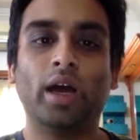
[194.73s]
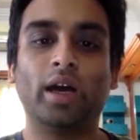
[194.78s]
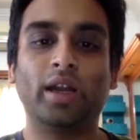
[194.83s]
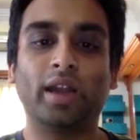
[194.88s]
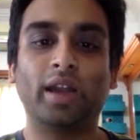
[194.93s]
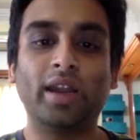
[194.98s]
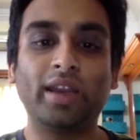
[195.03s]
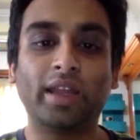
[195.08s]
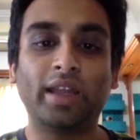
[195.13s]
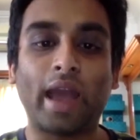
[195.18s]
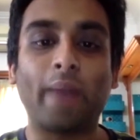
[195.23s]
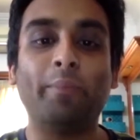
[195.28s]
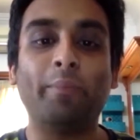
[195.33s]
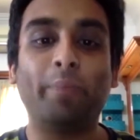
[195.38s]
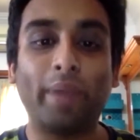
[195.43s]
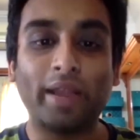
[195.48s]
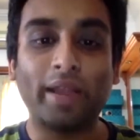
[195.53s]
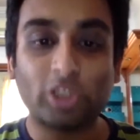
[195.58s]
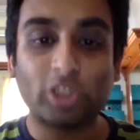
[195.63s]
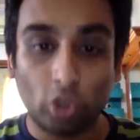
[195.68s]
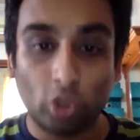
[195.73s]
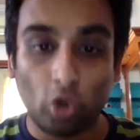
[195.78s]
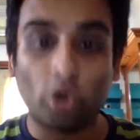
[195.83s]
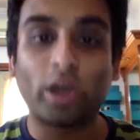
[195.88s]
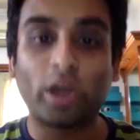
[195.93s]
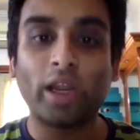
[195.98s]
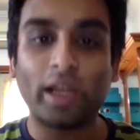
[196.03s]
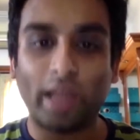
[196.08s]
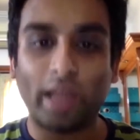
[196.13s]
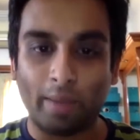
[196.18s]
run campaigns,
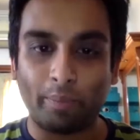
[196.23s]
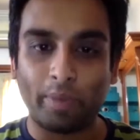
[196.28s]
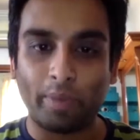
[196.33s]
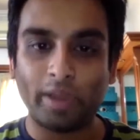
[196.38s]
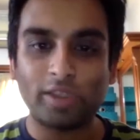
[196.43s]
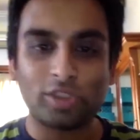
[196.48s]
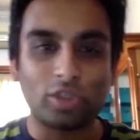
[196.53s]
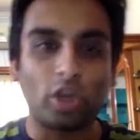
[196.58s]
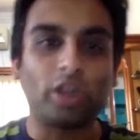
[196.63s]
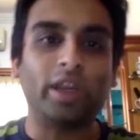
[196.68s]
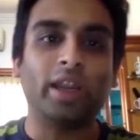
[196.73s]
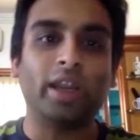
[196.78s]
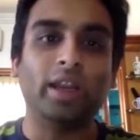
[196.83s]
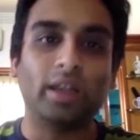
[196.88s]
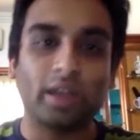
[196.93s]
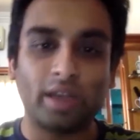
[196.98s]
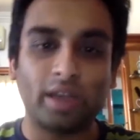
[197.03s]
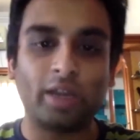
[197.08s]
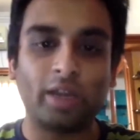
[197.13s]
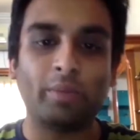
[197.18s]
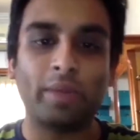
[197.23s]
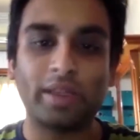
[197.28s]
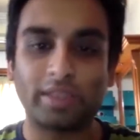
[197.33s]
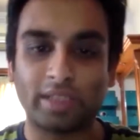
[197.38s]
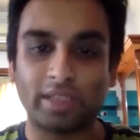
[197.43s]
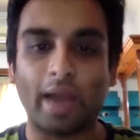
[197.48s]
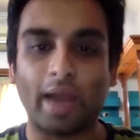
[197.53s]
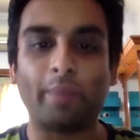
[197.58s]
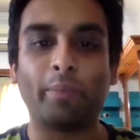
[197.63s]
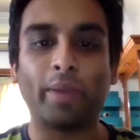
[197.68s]
local campaigns, not internet-based
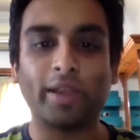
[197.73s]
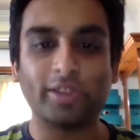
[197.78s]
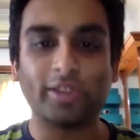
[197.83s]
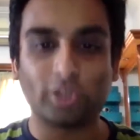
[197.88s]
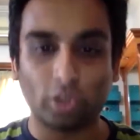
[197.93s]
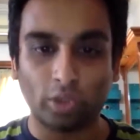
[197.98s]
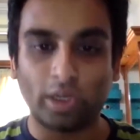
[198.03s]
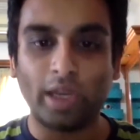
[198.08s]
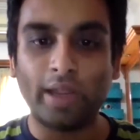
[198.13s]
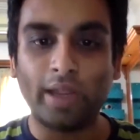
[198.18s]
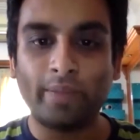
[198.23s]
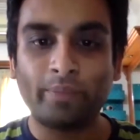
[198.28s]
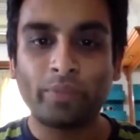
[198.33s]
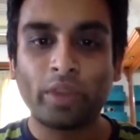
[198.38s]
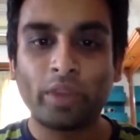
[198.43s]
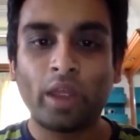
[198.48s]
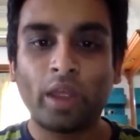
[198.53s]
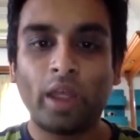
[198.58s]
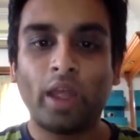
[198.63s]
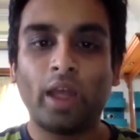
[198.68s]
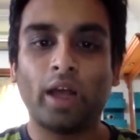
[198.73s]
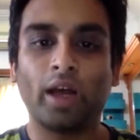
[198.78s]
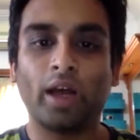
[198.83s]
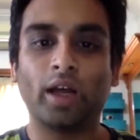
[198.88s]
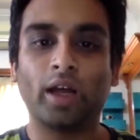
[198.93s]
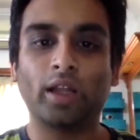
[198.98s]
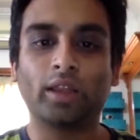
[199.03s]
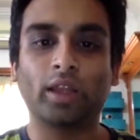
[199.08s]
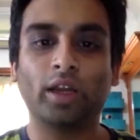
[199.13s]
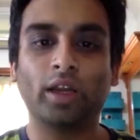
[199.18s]
campaigns only.
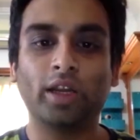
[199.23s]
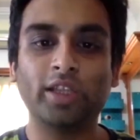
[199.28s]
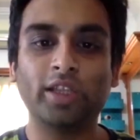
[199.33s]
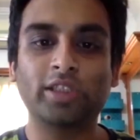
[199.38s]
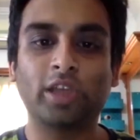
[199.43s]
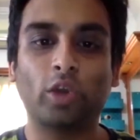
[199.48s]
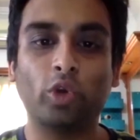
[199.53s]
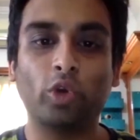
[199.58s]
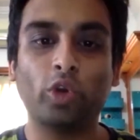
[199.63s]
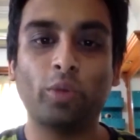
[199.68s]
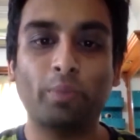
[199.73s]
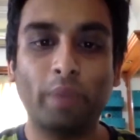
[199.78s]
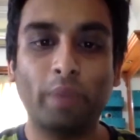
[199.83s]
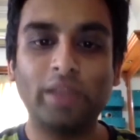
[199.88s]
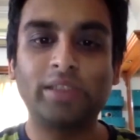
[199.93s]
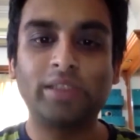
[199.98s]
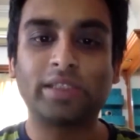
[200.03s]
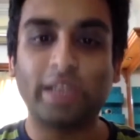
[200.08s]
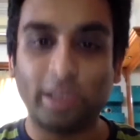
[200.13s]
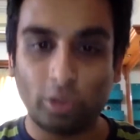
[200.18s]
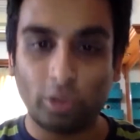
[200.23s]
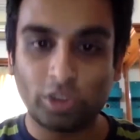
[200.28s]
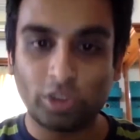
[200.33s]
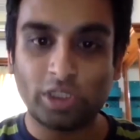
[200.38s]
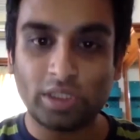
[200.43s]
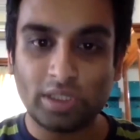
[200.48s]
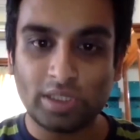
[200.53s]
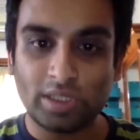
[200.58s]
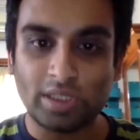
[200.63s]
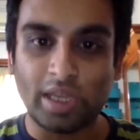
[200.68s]
Third is, how do you build
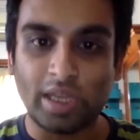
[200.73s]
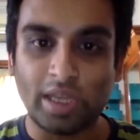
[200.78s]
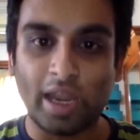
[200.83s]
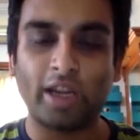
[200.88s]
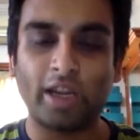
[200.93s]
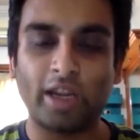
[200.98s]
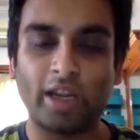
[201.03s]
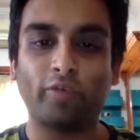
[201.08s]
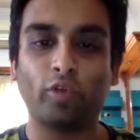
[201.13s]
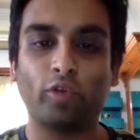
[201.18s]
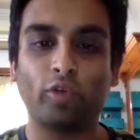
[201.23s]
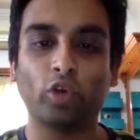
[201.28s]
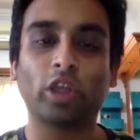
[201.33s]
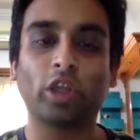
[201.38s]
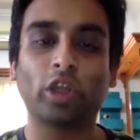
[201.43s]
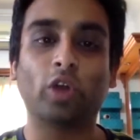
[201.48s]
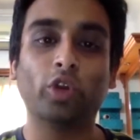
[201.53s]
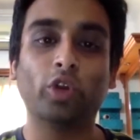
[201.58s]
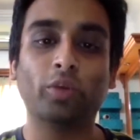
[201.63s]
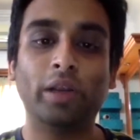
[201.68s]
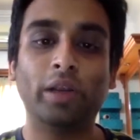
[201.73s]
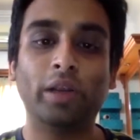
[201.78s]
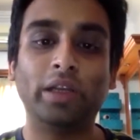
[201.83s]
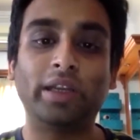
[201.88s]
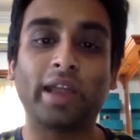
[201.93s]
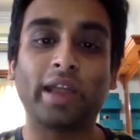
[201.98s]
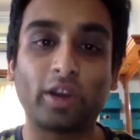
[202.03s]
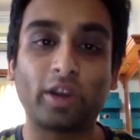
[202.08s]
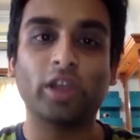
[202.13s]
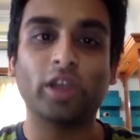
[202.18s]
solutions? And fourth, how do you build
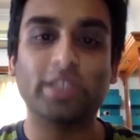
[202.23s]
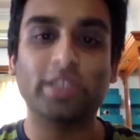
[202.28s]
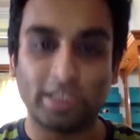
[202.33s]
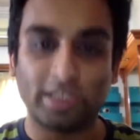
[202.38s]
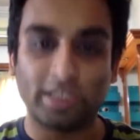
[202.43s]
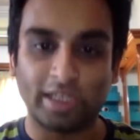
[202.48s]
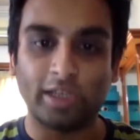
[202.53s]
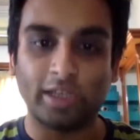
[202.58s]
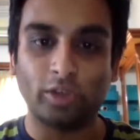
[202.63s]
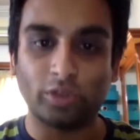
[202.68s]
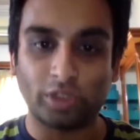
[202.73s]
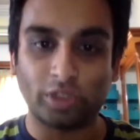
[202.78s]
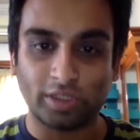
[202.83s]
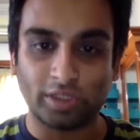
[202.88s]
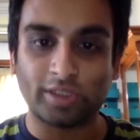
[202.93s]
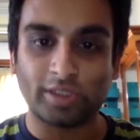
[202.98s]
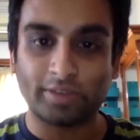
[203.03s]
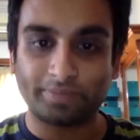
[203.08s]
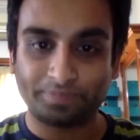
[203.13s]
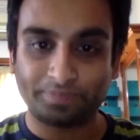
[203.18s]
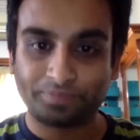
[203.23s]
technology solutions?